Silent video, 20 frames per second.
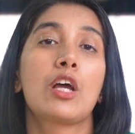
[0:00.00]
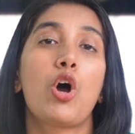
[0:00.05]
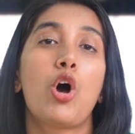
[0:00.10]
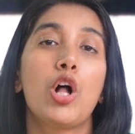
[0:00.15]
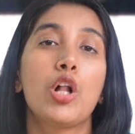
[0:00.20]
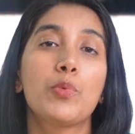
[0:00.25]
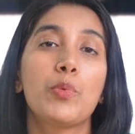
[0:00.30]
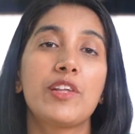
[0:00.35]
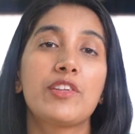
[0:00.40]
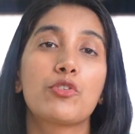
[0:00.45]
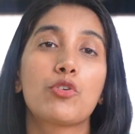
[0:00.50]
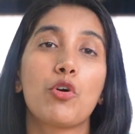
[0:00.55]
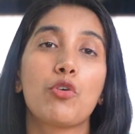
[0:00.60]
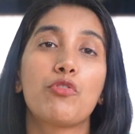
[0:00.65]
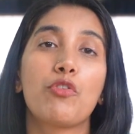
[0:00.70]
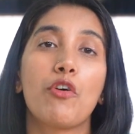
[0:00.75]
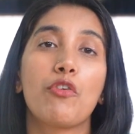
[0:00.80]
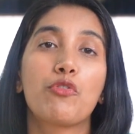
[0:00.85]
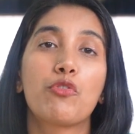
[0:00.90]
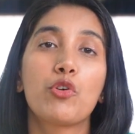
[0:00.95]
always go
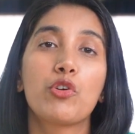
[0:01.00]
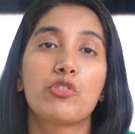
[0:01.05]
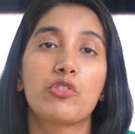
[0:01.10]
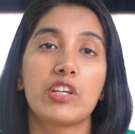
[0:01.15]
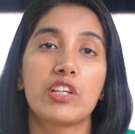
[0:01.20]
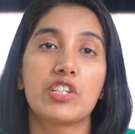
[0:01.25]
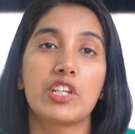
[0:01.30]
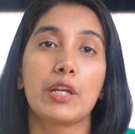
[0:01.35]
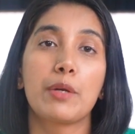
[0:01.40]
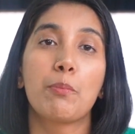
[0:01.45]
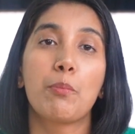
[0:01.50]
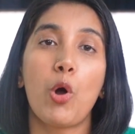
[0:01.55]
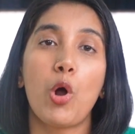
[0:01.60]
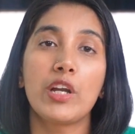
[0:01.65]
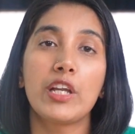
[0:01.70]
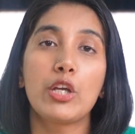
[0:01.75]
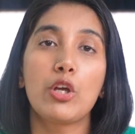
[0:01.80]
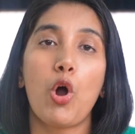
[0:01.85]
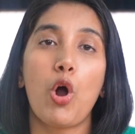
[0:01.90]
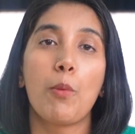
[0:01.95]
for food rich in
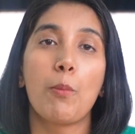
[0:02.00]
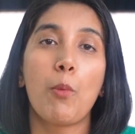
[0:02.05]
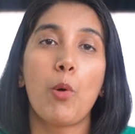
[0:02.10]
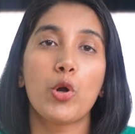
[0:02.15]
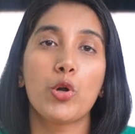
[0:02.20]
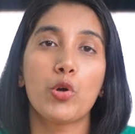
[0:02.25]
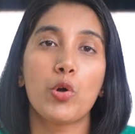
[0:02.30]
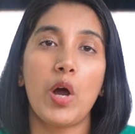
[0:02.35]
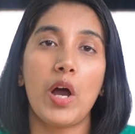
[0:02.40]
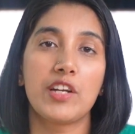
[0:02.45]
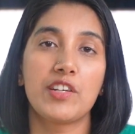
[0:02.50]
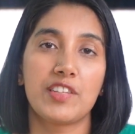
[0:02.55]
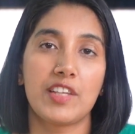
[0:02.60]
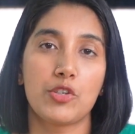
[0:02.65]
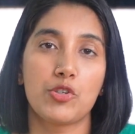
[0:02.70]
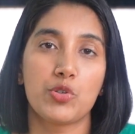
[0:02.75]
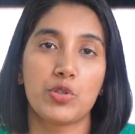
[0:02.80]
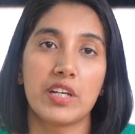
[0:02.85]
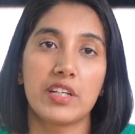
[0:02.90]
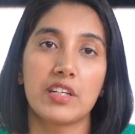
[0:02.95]
poly or
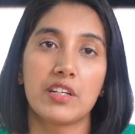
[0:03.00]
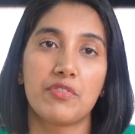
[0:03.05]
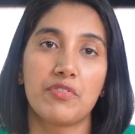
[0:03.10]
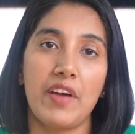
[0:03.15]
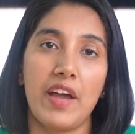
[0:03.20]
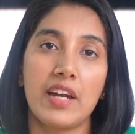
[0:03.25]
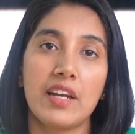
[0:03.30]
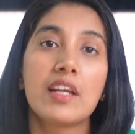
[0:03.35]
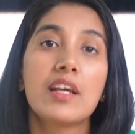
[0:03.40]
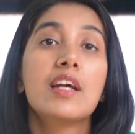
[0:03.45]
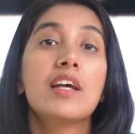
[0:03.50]
monounsaturated fat